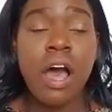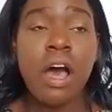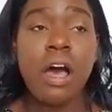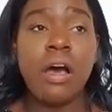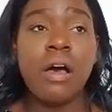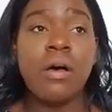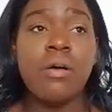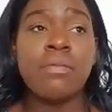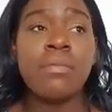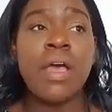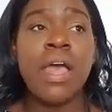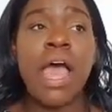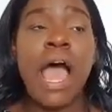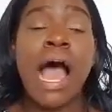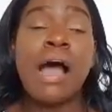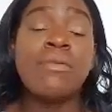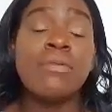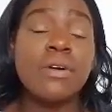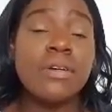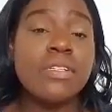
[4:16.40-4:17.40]
I
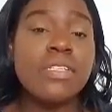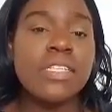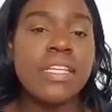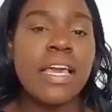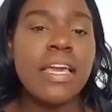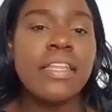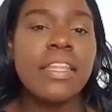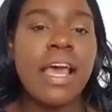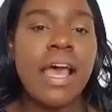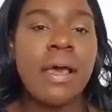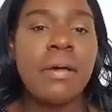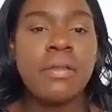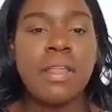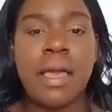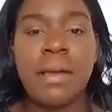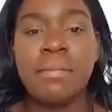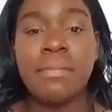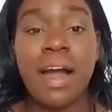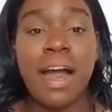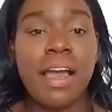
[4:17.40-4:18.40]
will say that,
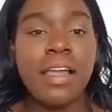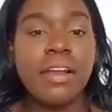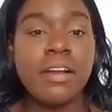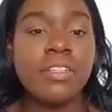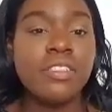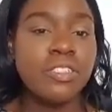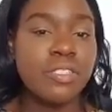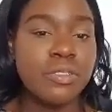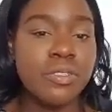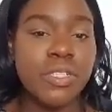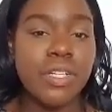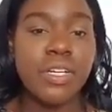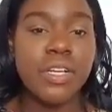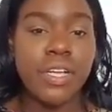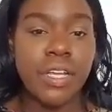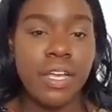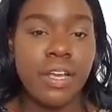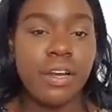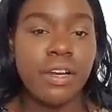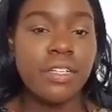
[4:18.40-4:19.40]
like, by your junior
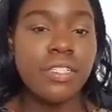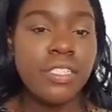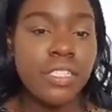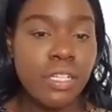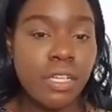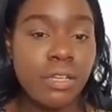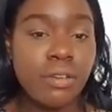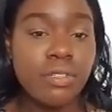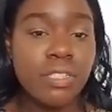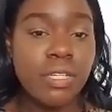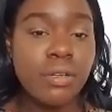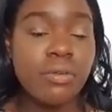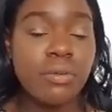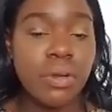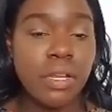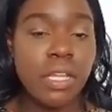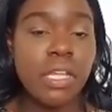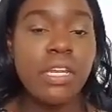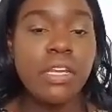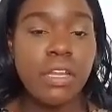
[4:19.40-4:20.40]
year, you should
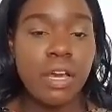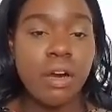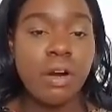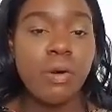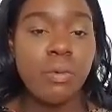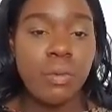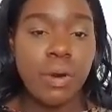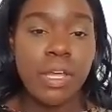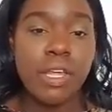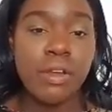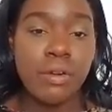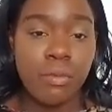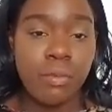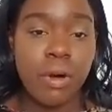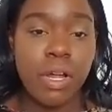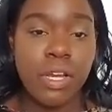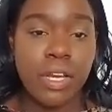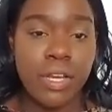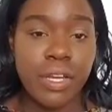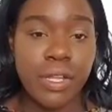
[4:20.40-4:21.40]
really know what you
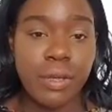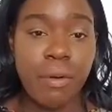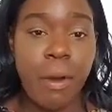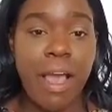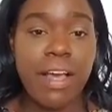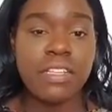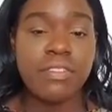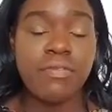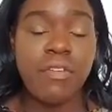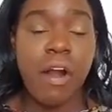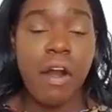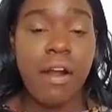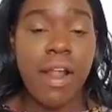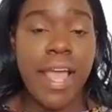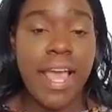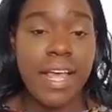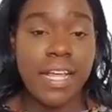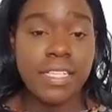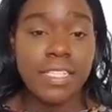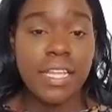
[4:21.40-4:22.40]
want to do as far
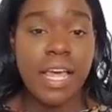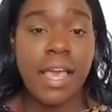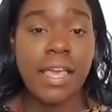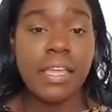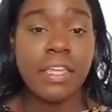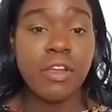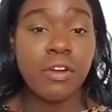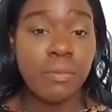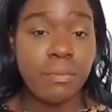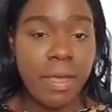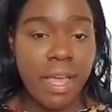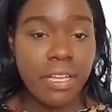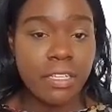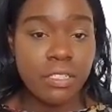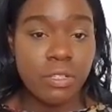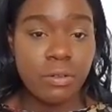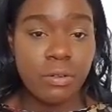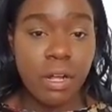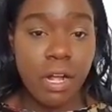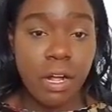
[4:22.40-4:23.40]
as like your
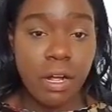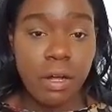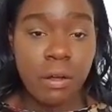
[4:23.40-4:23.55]
major